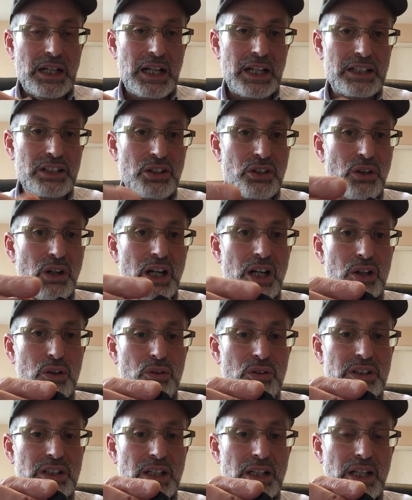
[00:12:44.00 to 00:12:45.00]
I don't know how
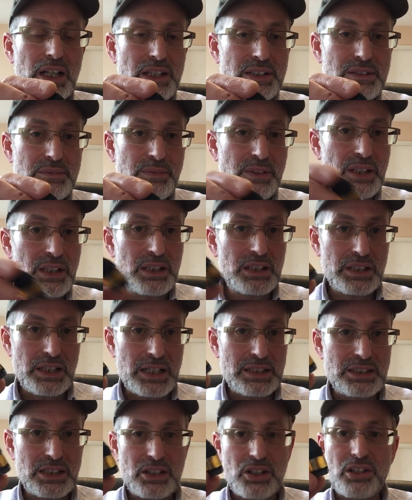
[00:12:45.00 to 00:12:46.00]
long they'll last me.
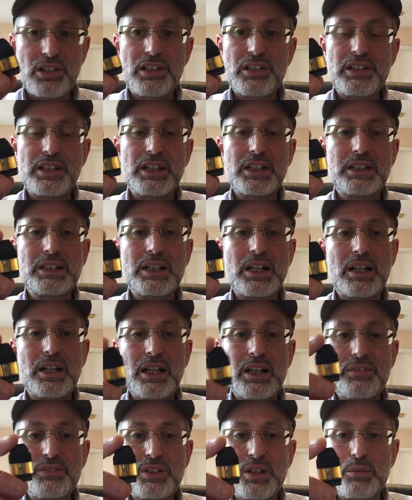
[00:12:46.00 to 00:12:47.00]
That's another thing that
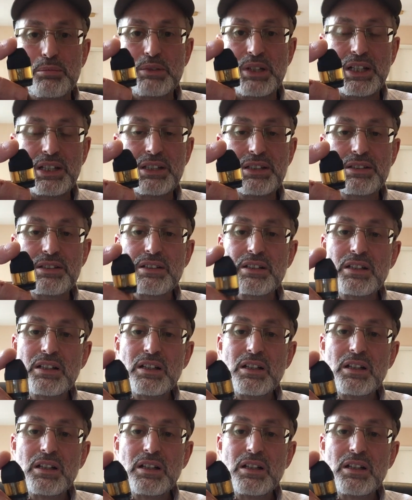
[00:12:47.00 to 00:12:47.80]
I'll have to update.